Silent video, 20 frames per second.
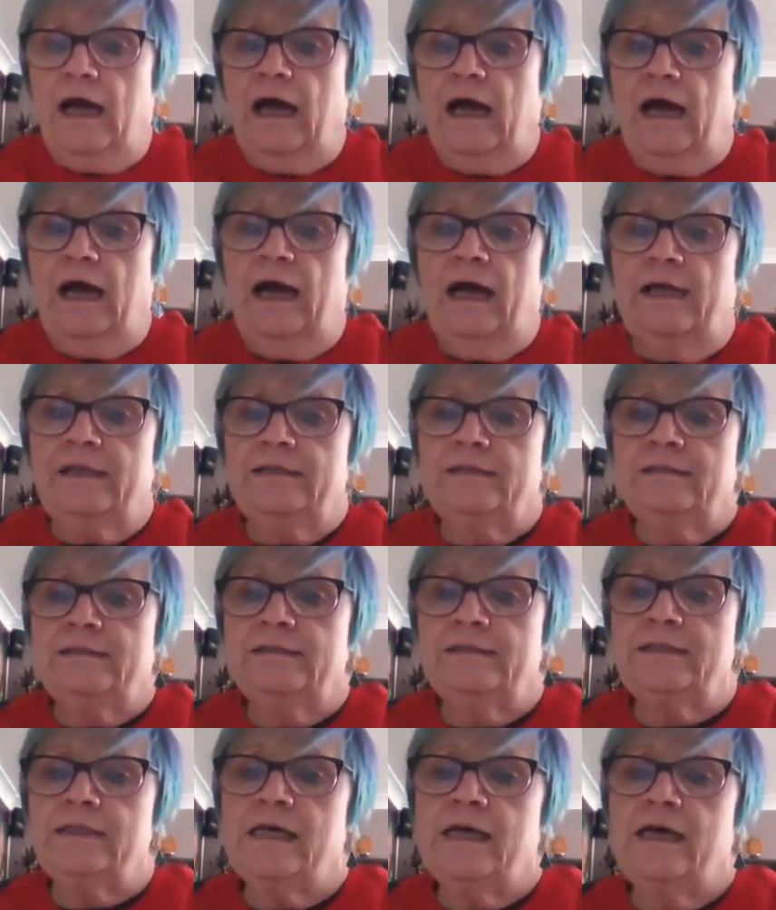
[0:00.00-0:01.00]

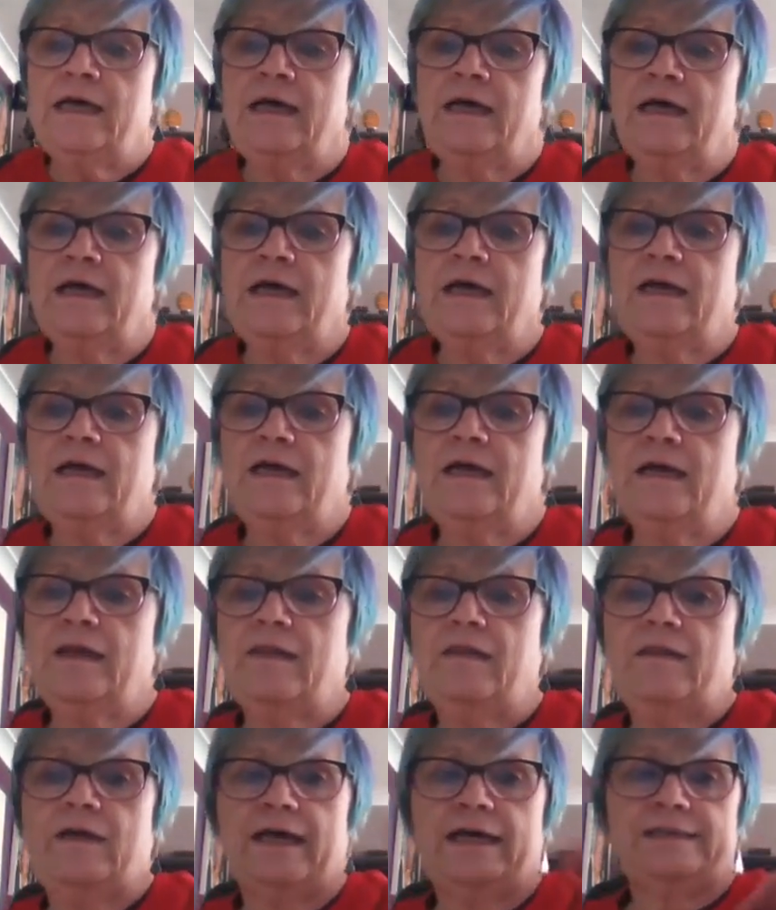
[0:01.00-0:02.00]
And
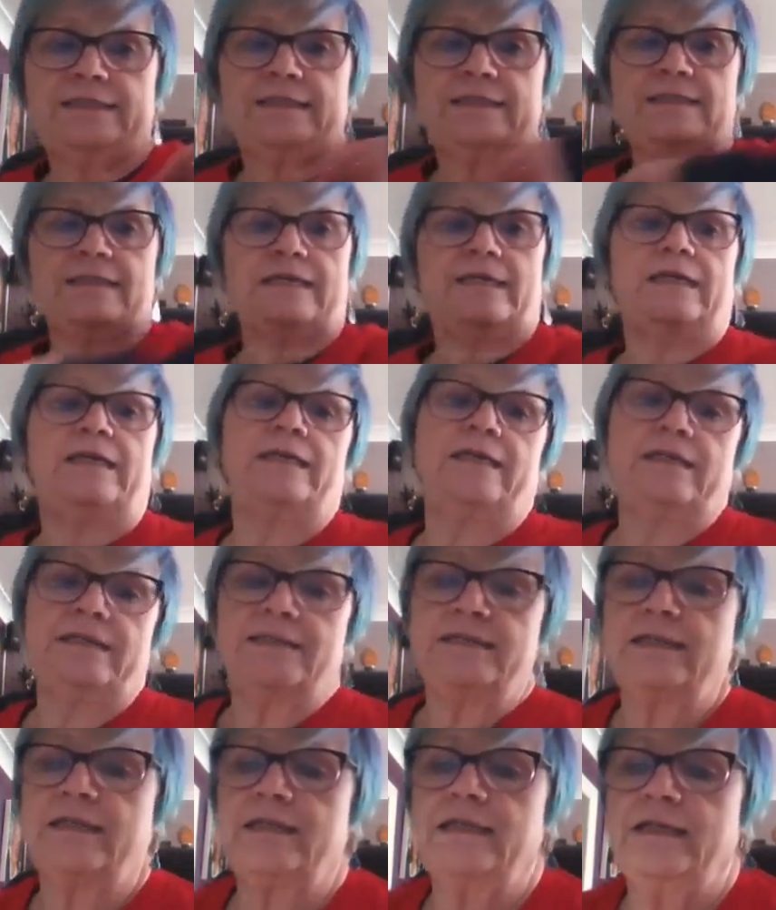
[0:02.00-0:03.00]
that's it.
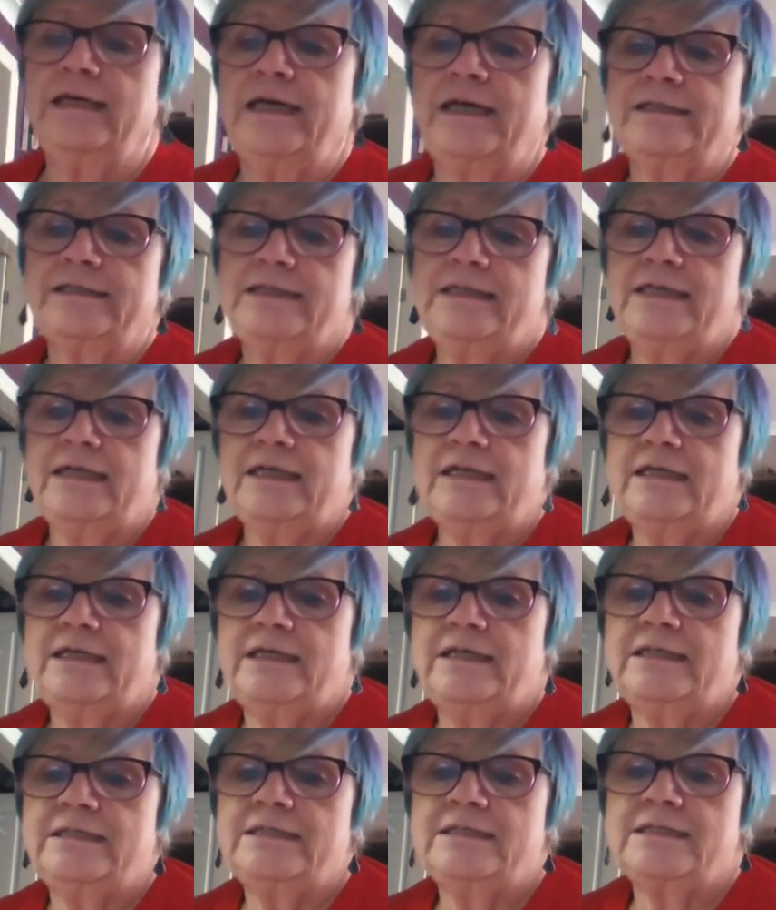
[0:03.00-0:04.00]
Yes,
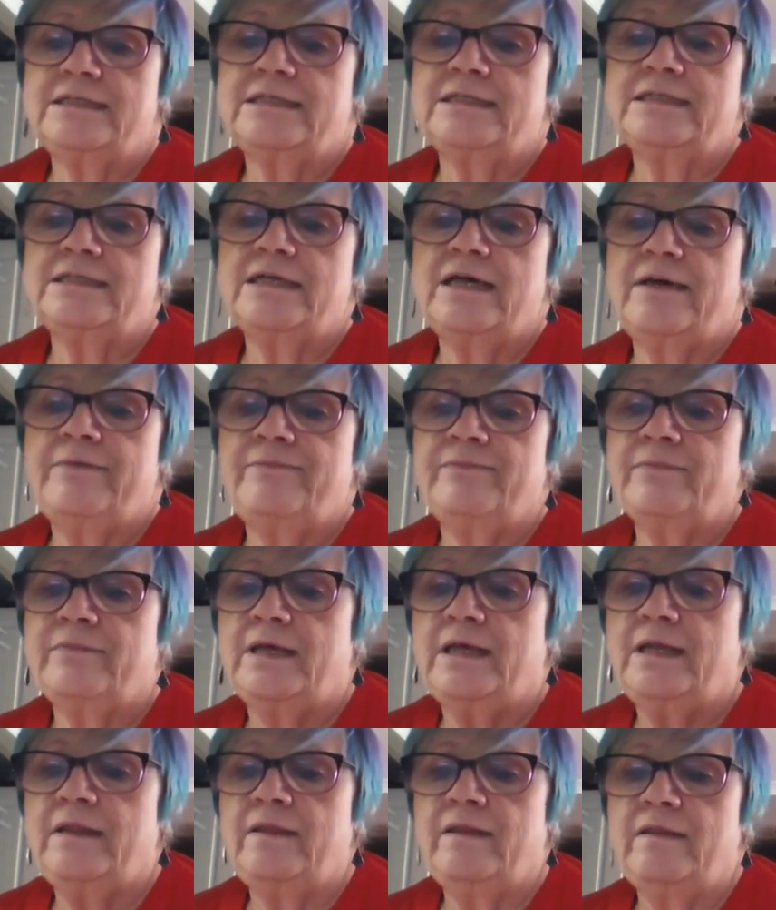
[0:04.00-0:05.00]
Nicola's
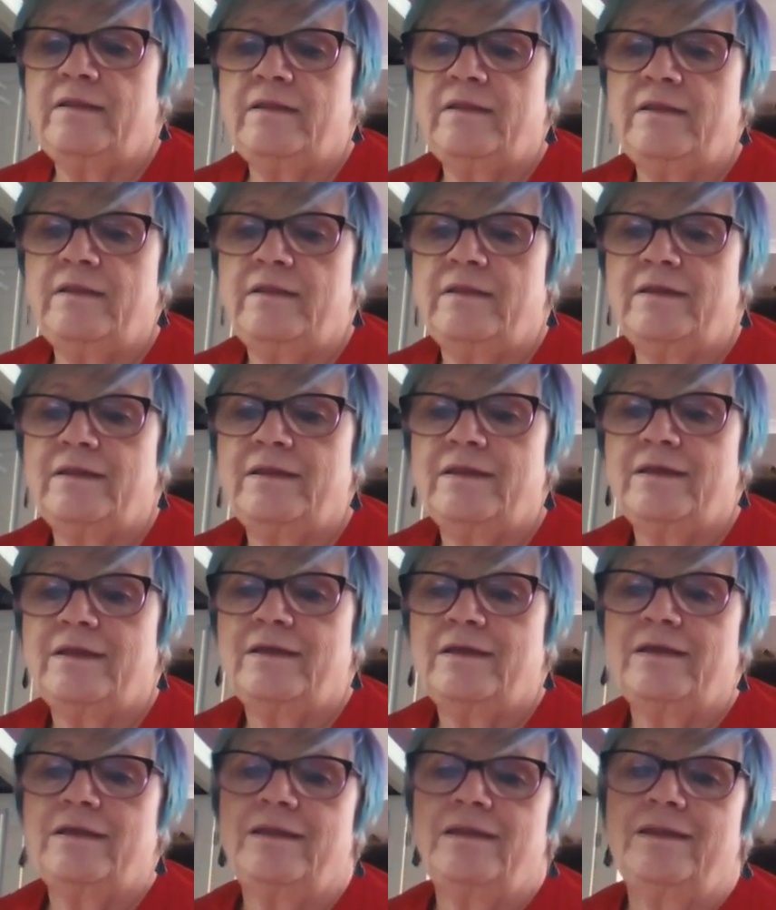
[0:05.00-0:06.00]
in
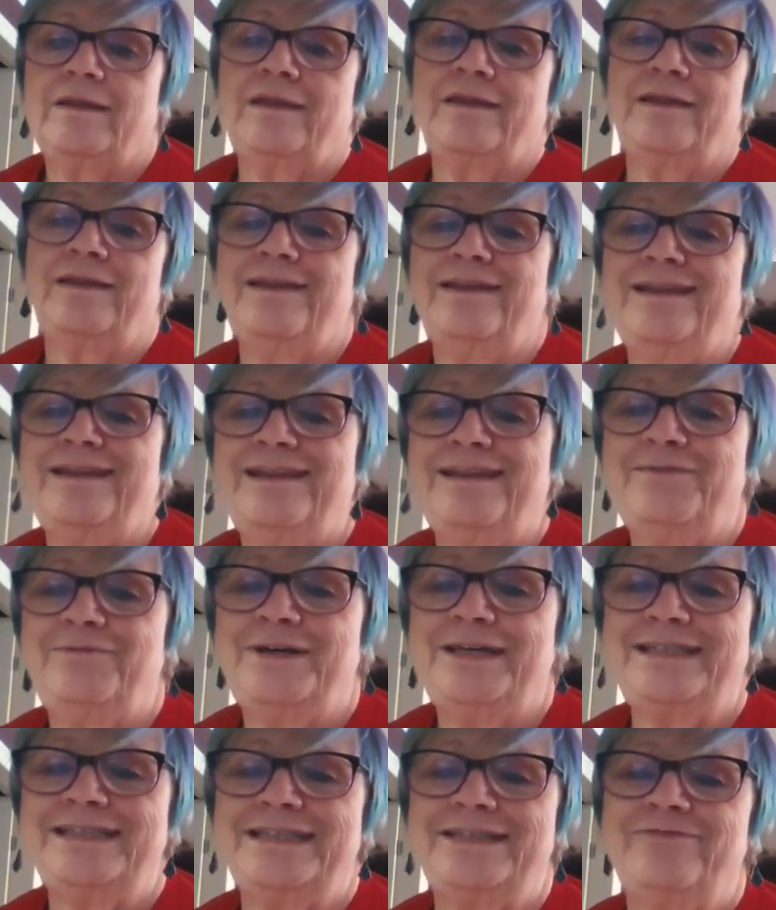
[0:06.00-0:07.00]
the
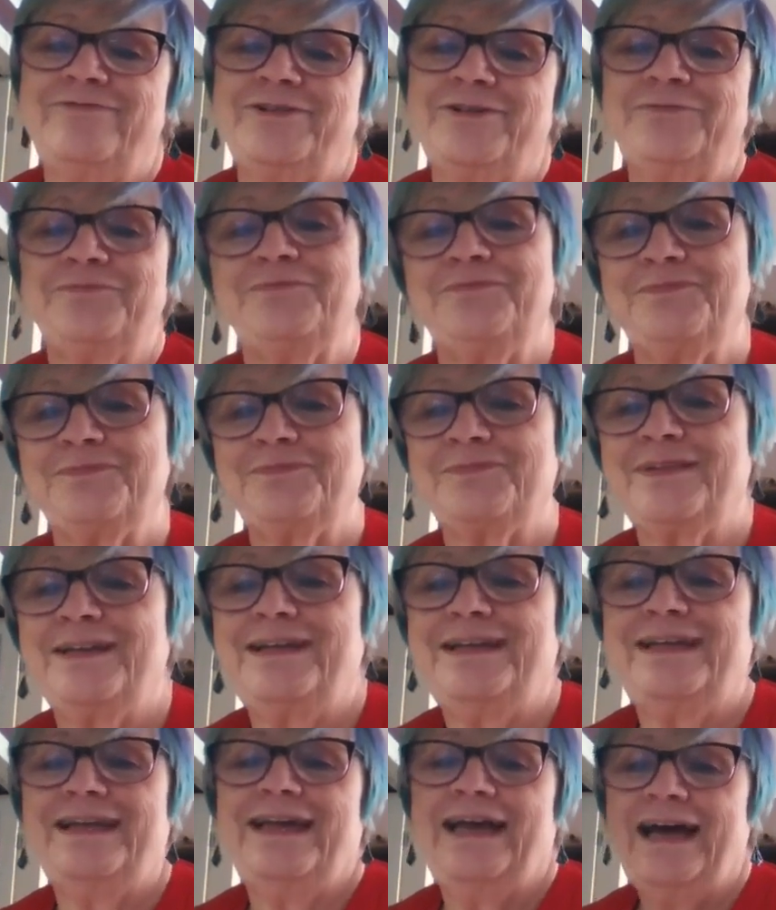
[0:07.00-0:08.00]
waiting room.
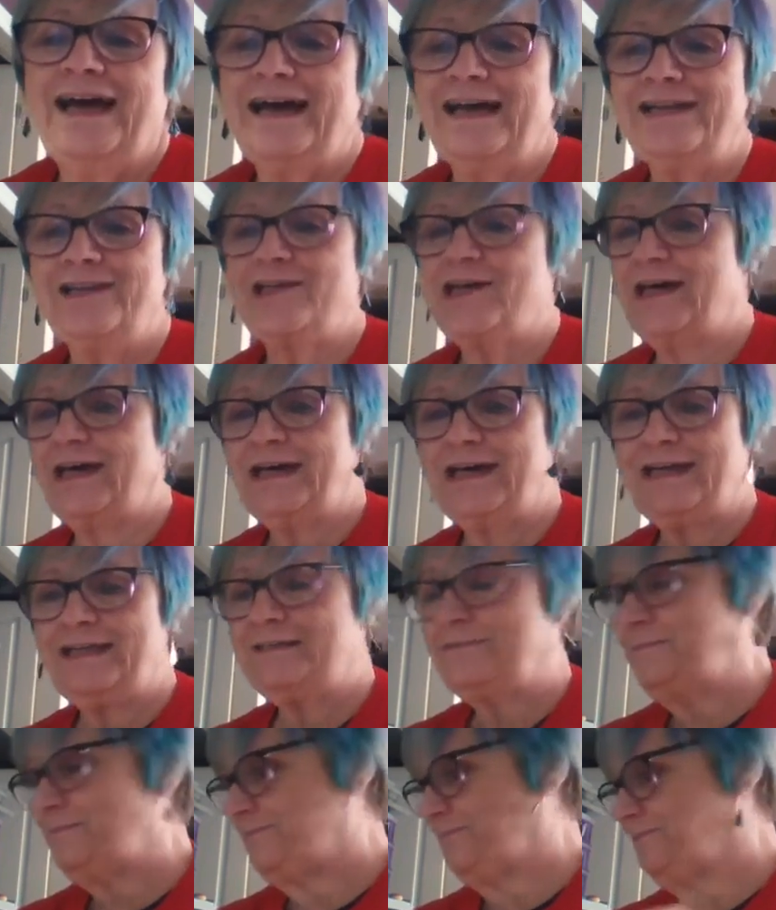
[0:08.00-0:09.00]
Hi, Jane.